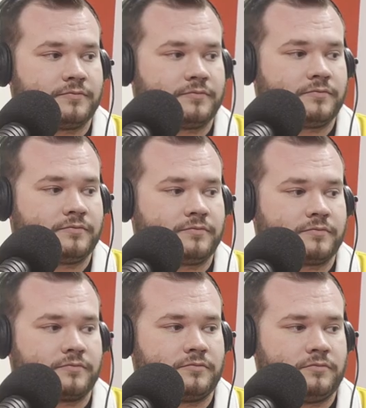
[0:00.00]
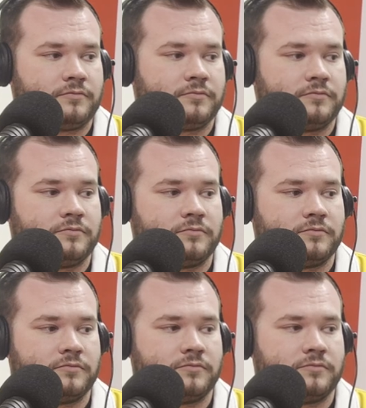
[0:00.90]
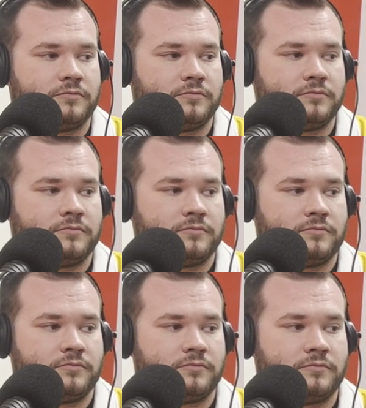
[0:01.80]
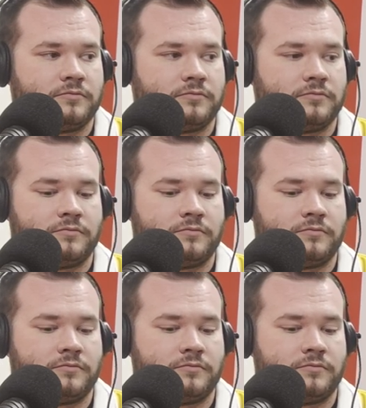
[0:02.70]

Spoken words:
(not speaking)